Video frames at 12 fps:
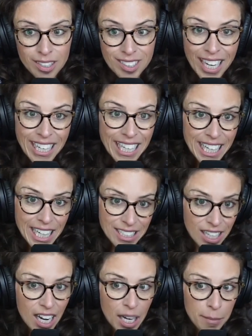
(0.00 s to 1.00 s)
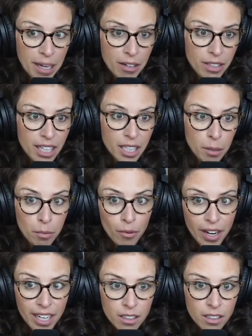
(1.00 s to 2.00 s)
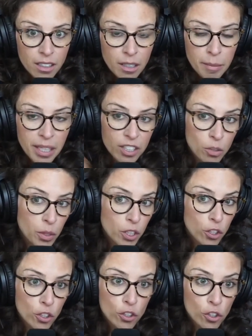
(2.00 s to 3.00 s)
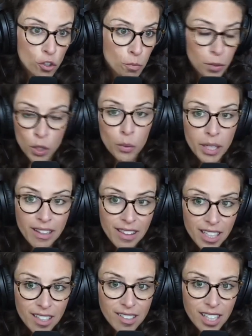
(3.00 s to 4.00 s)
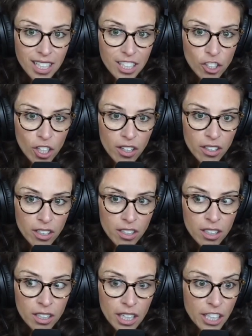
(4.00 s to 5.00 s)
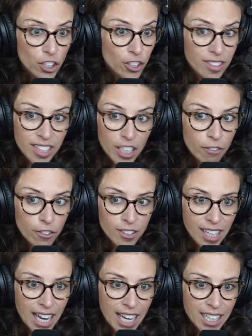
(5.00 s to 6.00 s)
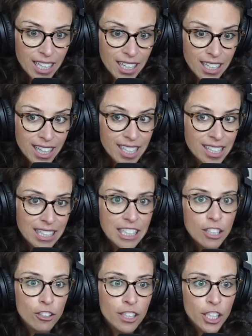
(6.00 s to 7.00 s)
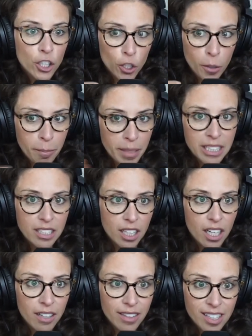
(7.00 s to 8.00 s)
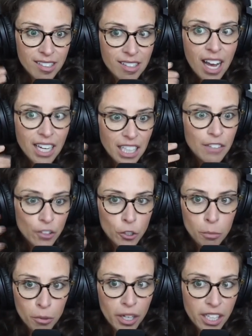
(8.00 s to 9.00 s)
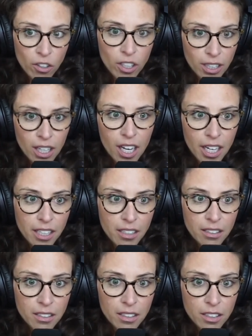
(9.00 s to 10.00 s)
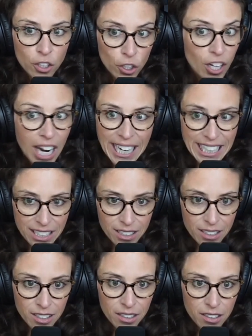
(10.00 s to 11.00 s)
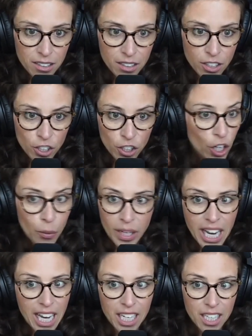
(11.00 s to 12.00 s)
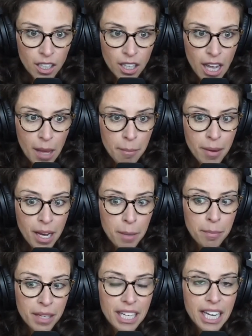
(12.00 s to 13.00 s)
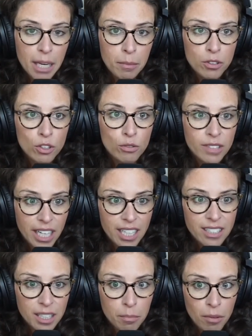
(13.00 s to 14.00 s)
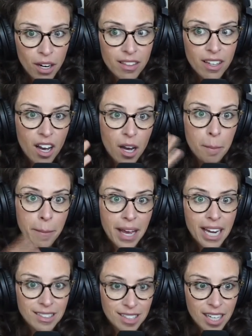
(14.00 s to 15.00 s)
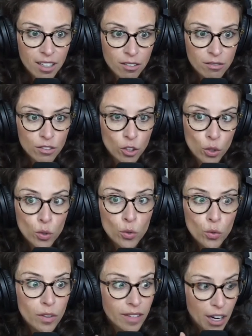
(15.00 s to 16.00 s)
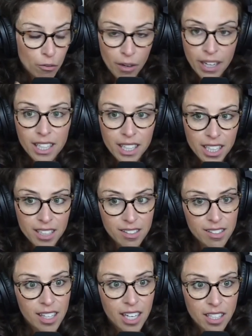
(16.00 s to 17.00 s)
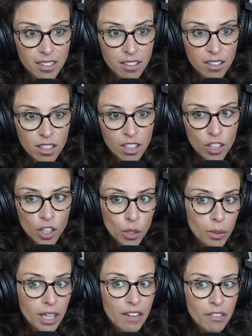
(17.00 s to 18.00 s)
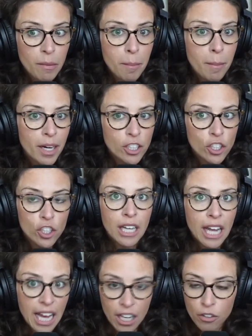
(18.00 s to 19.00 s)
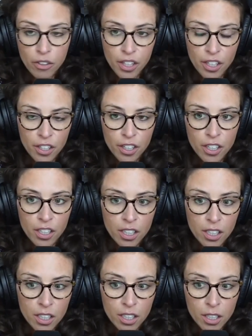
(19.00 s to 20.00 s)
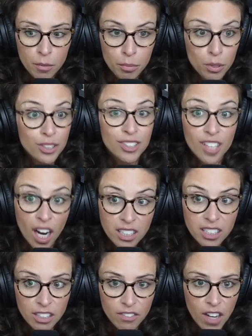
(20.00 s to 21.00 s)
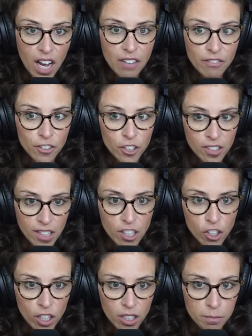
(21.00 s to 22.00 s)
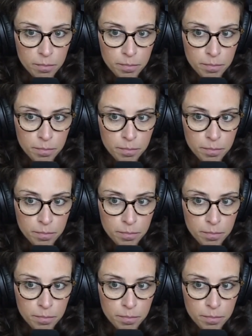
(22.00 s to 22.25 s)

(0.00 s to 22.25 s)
Taking a time out and a break, because when you're spewing things at each other and you're tit for tatting, that's literally your amygdala. That's not even your brain online. You're heightened. You're going at it. And by being able to take a deep breath, come back down to that regulated state, you will have a much healthier, productive conversation.